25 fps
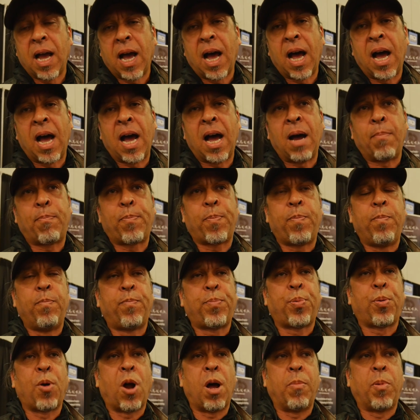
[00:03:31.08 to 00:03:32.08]
Uh,
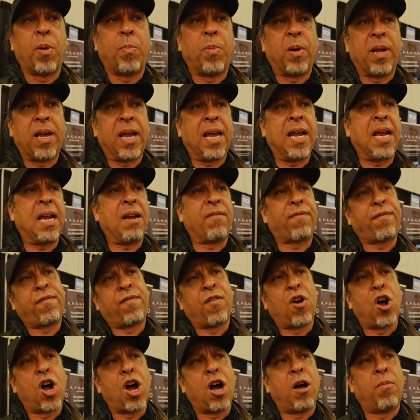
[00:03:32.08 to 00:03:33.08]
probably
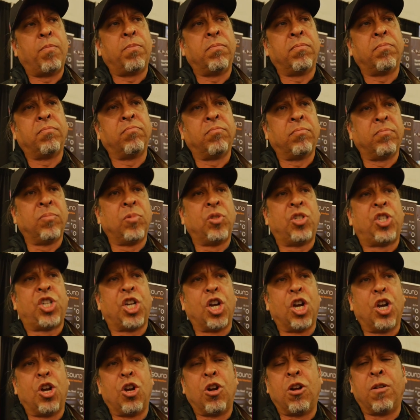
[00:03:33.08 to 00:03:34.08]
from
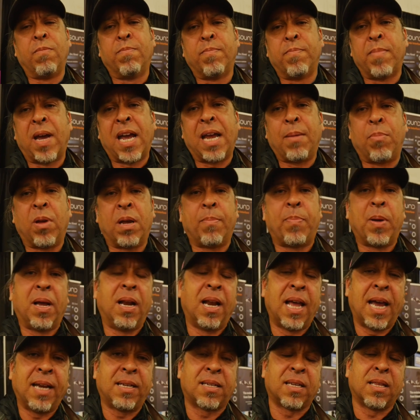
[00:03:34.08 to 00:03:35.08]
June, maybe a bit
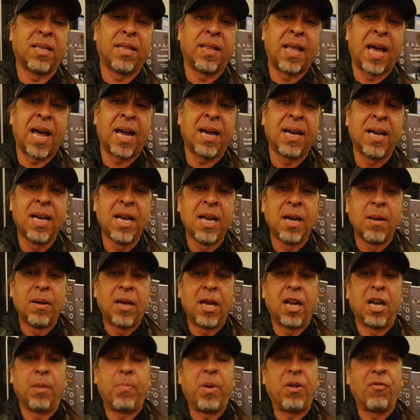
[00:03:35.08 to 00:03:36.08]
later than
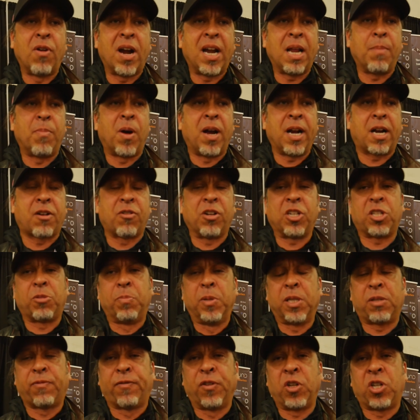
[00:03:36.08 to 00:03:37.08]
that. It'll be ready by
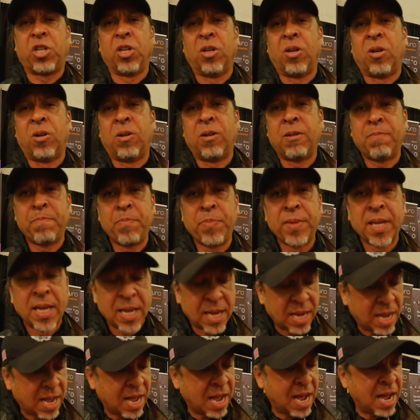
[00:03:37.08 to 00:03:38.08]
Christmas for sure.
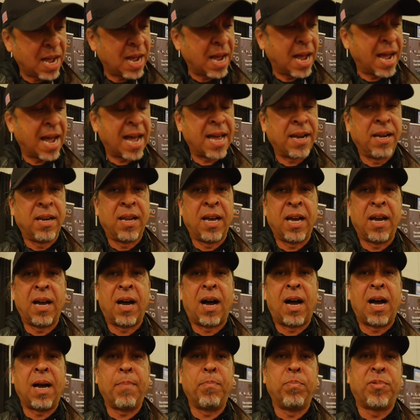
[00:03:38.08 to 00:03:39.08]
Uh, and uh,
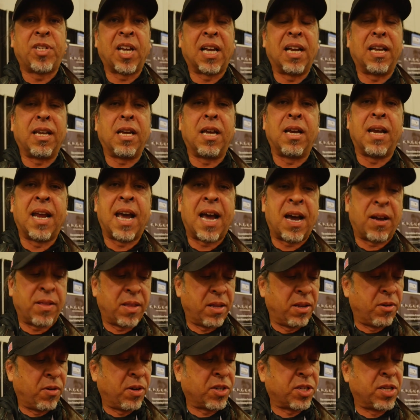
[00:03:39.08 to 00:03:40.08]
I'm telling you now
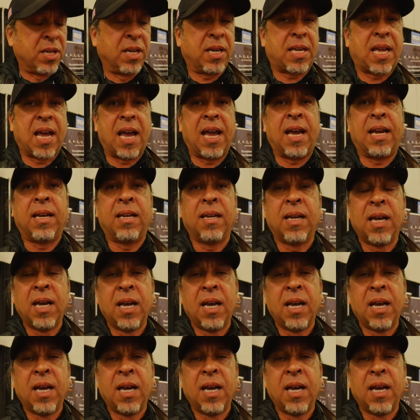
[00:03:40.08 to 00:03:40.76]
that there isn't a kid